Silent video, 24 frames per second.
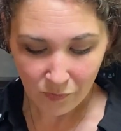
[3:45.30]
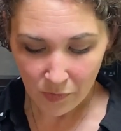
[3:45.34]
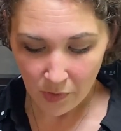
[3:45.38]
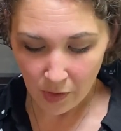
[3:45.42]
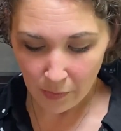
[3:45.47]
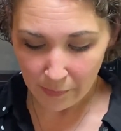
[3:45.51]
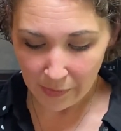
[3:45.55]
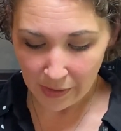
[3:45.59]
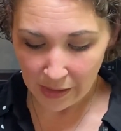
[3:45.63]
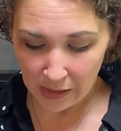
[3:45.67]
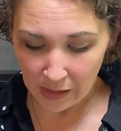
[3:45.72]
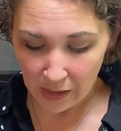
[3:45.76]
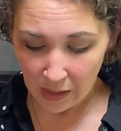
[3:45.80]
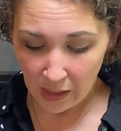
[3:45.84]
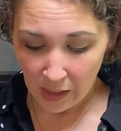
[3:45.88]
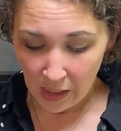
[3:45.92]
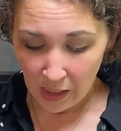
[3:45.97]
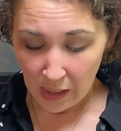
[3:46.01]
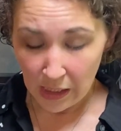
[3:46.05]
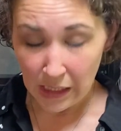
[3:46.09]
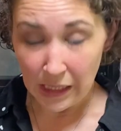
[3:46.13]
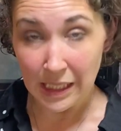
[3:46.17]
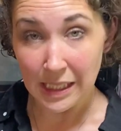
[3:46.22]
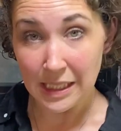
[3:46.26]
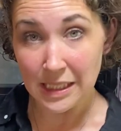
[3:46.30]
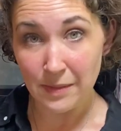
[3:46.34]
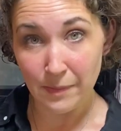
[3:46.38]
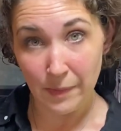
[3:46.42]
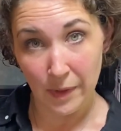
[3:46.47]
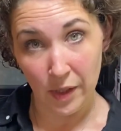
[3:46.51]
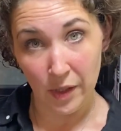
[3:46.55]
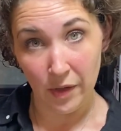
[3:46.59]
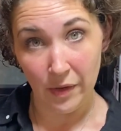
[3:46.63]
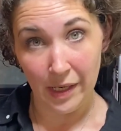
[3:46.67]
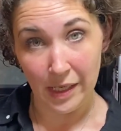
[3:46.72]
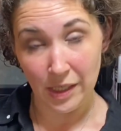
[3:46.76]
But this
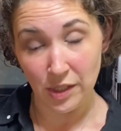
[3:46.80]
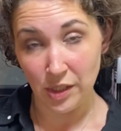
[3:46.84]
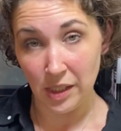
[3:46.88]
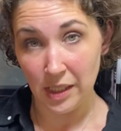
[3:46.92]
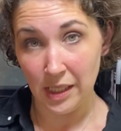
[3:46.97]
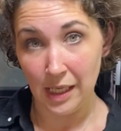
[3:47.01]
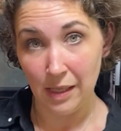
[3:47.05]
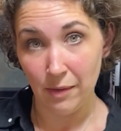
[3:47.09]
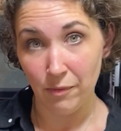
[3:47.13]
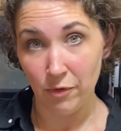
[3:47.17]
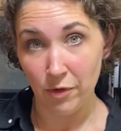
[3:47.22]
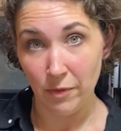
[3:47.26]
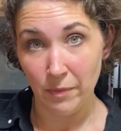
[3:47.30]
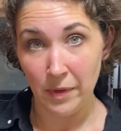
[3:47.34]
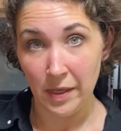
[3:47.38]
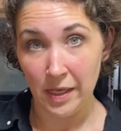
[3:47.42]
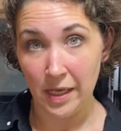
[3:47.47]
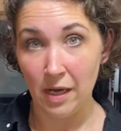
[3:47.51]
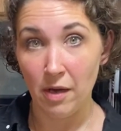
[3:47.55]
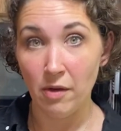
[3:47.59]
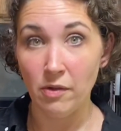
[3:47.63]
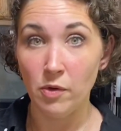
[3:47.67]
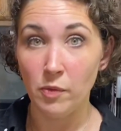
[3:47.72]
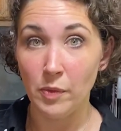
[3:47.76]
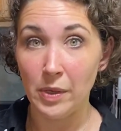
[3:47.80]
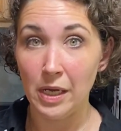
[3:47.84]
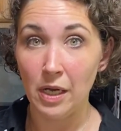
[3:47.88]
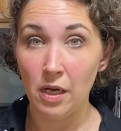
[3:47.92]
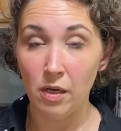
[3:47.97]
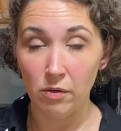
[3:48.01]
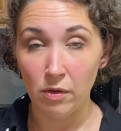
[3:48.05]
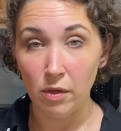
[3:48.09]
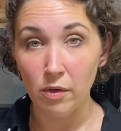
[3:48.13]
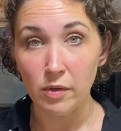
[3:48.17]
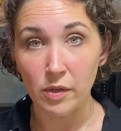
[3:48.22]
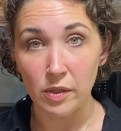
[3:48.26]
marrow actually came from the cow that we
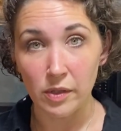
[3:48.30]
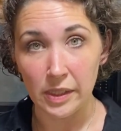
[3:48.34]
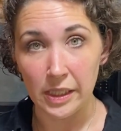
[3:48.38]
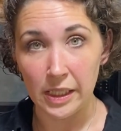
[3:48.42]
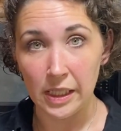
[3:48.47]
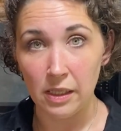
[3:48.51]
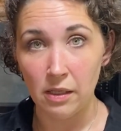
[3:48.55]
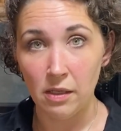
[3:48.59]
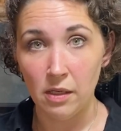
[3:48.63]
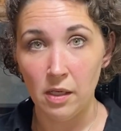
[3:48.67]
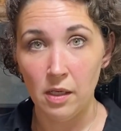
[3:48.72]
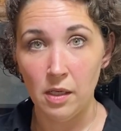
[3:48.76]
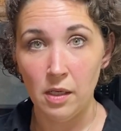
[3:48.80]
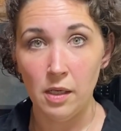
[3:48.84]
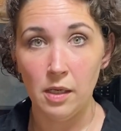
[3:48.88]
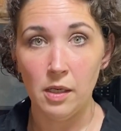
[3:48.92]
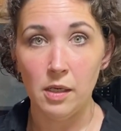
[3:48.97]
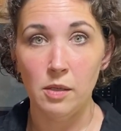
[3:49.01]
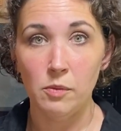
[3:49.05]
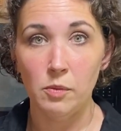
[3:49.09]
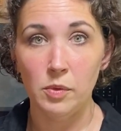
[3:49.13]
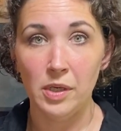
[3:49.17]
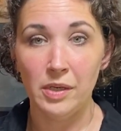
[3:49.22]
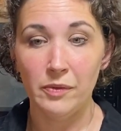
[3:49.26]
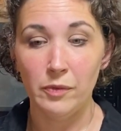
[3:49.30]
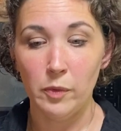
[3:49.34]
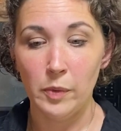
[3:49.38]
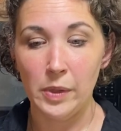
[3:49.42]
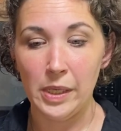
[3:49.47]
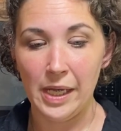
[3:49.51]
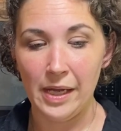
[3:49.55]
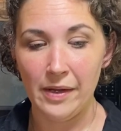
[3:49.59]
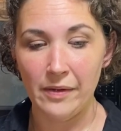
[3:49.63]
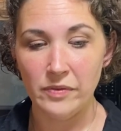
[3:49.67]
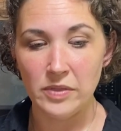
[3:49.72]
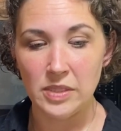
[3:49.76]
got locally. Whenever we
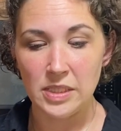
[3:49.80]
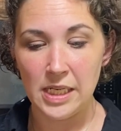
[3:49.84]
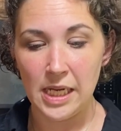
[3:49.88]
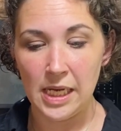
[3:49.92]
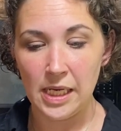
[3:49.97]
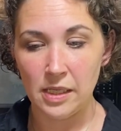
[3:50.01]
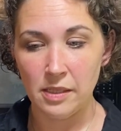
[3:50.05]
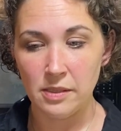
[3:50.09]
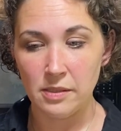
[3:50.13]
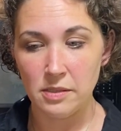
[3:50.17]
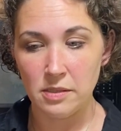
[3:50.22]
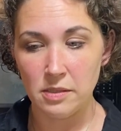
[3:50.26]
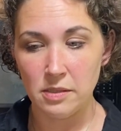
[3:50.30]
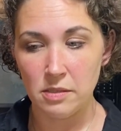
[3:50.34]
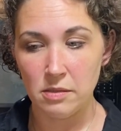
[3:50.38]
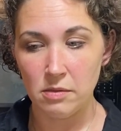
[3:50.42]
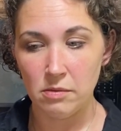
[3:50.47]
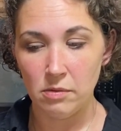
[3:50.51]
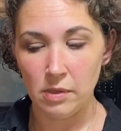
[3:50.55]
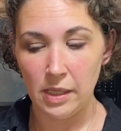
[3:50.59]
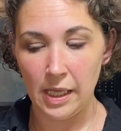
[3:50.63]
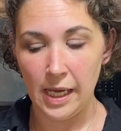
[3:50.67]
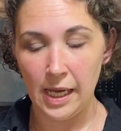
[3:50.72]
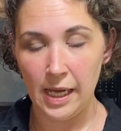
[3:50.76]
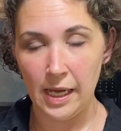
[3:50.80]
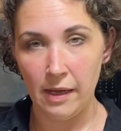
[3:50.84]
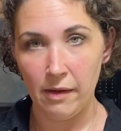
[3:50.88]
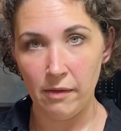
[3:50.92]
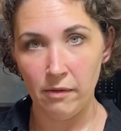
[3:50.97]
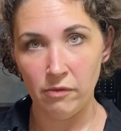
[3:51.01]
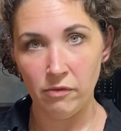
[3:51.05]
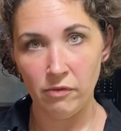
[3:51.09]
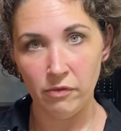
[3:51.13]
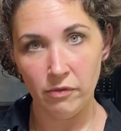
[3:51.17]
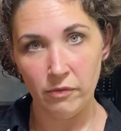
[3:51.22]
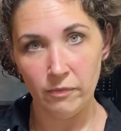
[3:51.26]
have steaks that
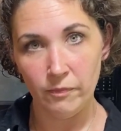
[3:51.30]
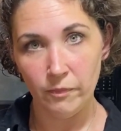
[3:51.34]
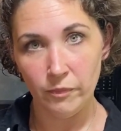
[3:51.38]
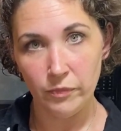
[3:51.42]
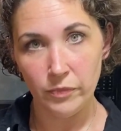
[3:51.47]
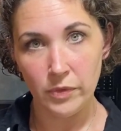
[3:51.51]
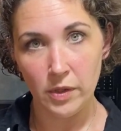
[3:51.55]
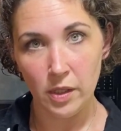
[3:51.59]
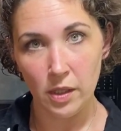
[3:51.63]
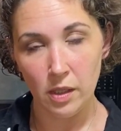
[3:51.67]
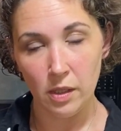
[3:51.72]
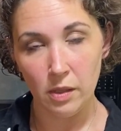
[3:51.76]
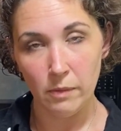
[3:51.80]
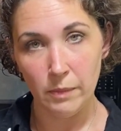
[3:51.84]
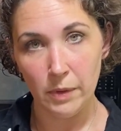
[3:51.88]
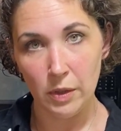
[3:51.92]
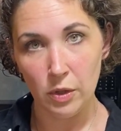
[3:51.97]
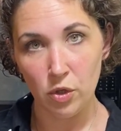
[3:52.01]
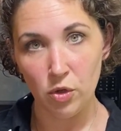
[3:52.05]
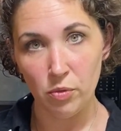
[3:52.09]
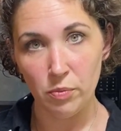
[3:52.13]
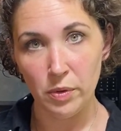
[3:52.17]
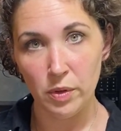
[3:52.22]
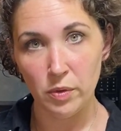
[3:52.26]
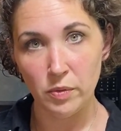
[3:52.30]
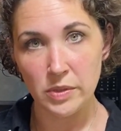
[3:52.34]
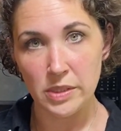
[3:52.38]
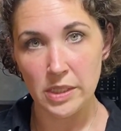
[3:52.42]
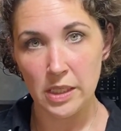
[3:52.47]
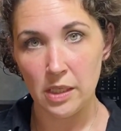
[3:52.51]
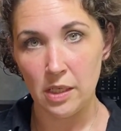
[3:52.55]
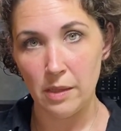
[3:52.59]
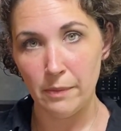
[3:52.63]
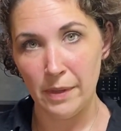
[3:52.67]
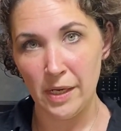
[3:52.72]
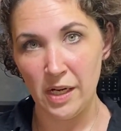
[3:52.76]
have the marrow bones
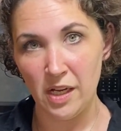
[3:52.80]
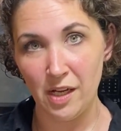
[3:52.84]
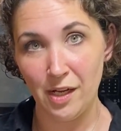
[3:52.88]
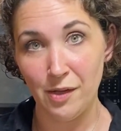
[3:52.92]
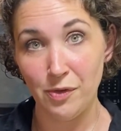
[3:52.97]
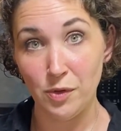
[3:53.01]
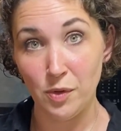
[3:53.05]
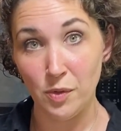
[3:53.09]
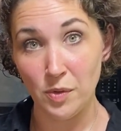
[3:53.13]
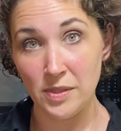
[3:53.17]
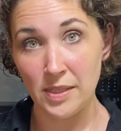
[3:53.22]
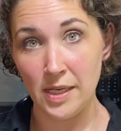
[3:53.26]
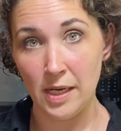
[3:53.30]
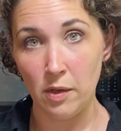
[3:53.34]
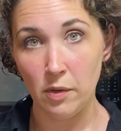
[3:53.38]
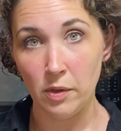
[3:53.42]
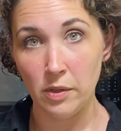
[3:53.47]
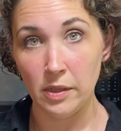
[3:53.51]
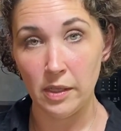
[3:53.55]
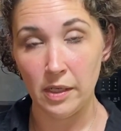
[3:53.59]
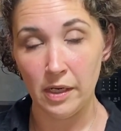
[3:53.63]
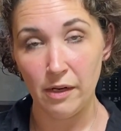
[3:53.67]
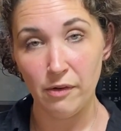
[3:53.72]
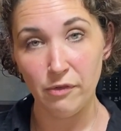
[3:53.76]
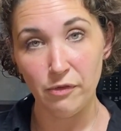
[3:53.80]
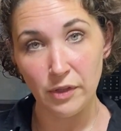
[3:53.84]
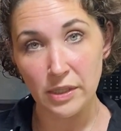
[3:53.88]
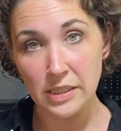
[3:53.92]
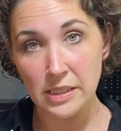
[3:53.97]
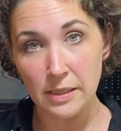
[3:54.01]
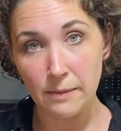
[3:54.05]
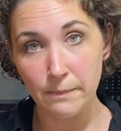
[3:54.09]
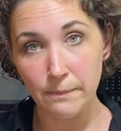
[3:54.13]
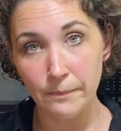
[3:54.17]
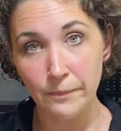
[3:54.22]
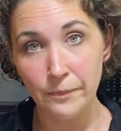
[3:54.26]
in them, I cut those out and then I freeze
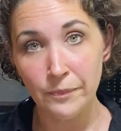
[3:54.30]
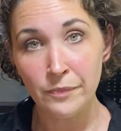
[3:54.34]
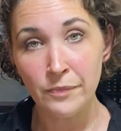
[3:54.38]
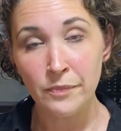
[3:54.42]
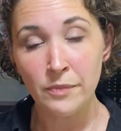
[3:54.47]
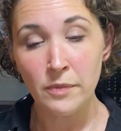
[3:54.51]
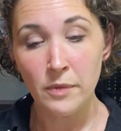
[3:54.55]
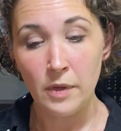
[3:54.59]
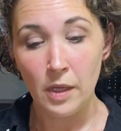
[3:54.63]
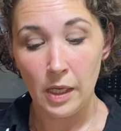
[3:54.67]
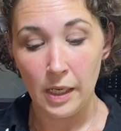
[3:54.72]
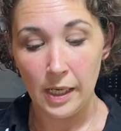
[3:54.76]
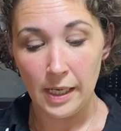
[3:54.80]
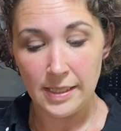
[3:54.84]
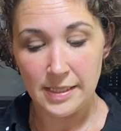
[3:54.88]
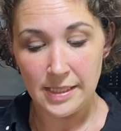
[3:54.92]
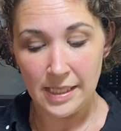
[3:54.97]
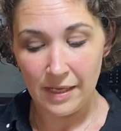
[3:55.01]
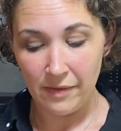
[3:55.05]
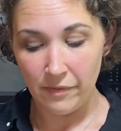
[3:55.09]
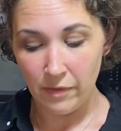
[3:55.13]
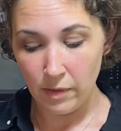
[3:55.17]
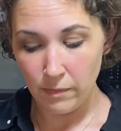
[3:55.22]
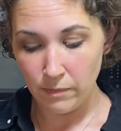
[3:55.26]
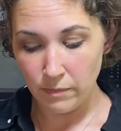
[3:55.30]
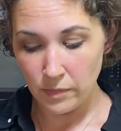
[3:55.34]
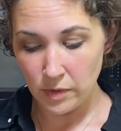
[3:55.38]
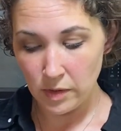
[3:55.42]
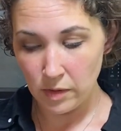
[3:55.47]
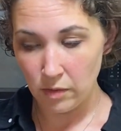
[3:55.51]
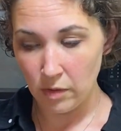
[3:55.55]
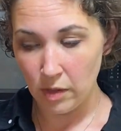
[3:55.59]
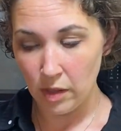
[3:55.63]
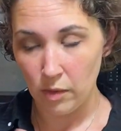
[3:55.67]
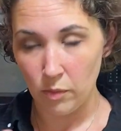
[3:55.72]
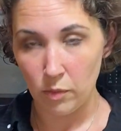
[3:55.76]
them and I save them
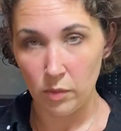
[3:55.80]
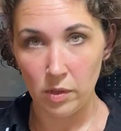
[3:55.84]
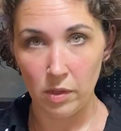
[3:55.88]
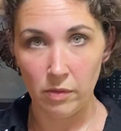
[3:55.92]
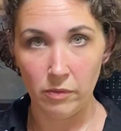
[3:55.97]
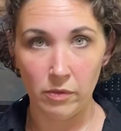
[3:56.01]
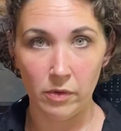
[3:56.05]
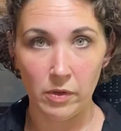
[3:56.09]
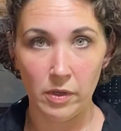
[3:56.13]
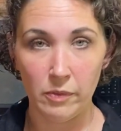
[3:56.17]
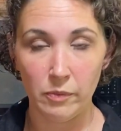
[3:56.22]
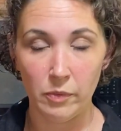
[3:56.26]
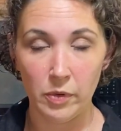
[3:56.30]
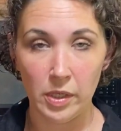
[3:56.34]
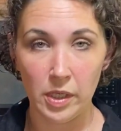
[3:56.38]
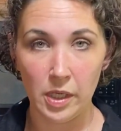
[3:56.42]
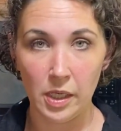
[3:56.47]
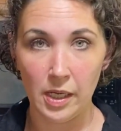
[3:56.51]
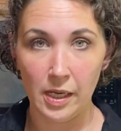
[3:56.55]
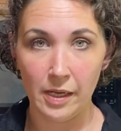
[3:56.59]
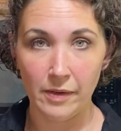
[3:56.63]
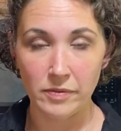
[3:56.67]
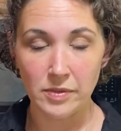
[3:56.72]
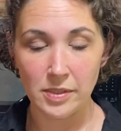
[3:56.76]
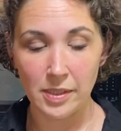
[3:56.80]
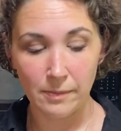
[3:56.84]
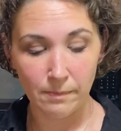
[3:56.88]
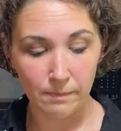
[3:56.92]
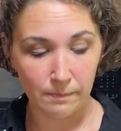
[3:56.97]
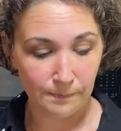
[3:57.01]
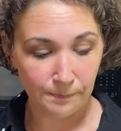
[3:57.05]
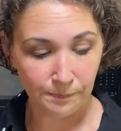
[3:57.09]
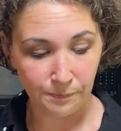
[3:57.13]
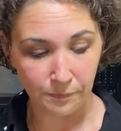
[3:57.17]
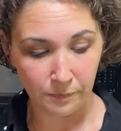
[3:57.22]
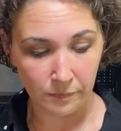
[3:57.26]
so that whenever I'm ready to have some,
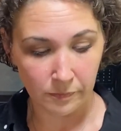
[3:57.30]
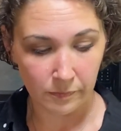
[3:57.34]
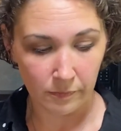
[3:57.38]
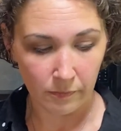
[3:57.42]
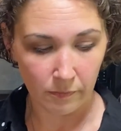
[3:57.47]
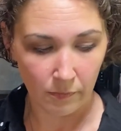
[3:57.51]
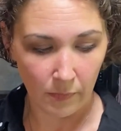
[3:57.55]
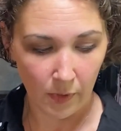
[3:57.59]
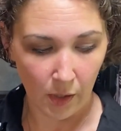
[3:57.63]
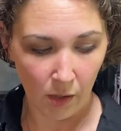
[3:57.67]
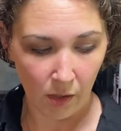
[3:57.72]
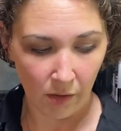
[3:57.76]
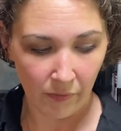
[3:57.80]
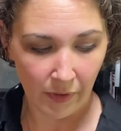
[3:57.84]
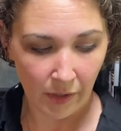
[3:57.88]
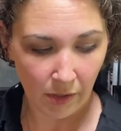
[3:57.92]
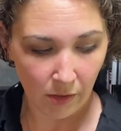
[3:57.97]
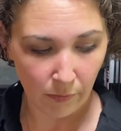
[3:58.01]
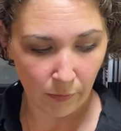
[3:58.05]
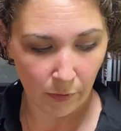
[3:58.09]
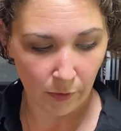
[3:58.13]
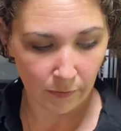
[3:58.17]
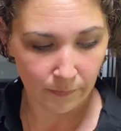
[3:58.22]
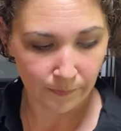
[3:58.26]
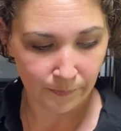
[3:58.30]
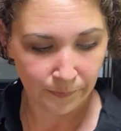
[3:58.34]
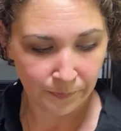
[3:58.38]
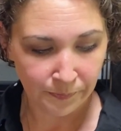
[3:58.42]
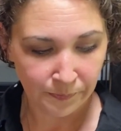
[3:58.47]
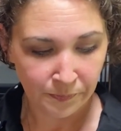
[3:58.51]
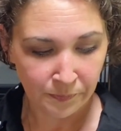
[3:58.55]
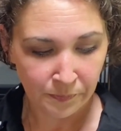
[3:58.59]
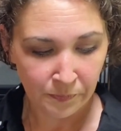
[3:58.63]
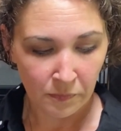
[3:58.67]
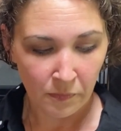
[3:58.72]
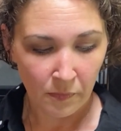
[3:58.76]
they're available.
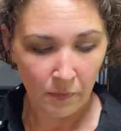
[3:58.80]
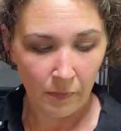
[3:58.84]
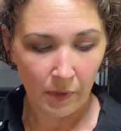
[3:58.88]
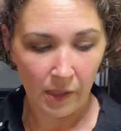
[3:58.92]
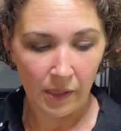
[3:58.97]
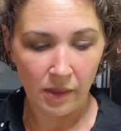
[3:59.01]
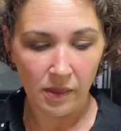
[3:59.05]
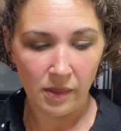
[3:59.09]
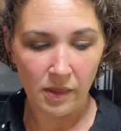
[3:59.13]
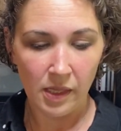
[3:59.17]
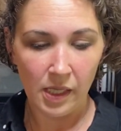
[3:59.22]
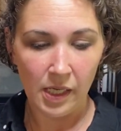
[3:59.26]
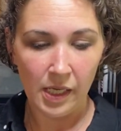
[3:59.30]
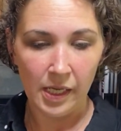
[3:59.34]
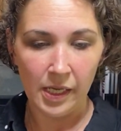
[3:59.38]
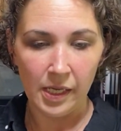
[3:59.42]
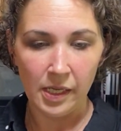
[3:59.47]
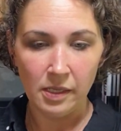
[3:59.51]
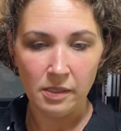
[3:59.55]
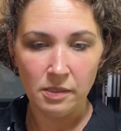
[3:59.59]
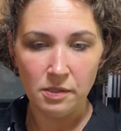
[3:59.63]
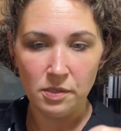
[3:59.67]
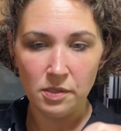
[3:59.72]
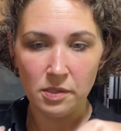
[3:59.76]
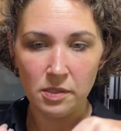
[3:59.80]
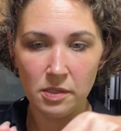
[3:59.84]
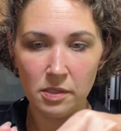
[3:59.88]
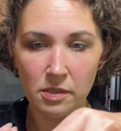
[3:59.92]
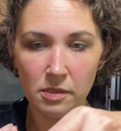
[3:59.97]
But this,